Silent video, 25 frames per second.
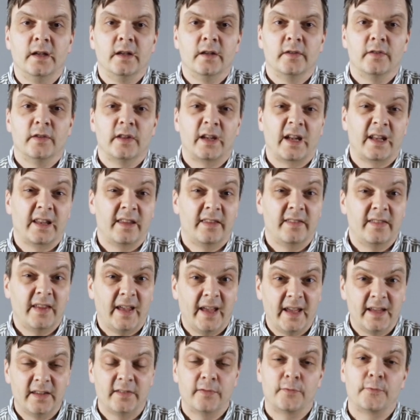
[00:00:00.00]
so that it
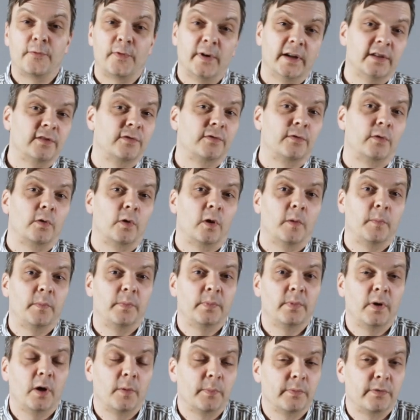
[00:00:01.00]
tastes fresh for
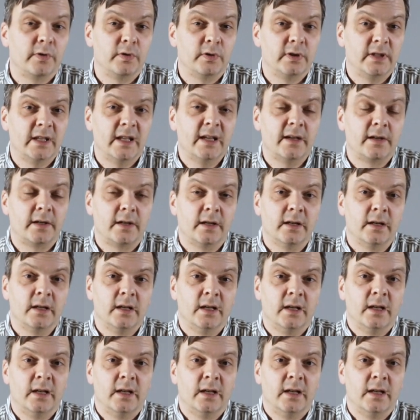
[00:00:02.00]
up to a year.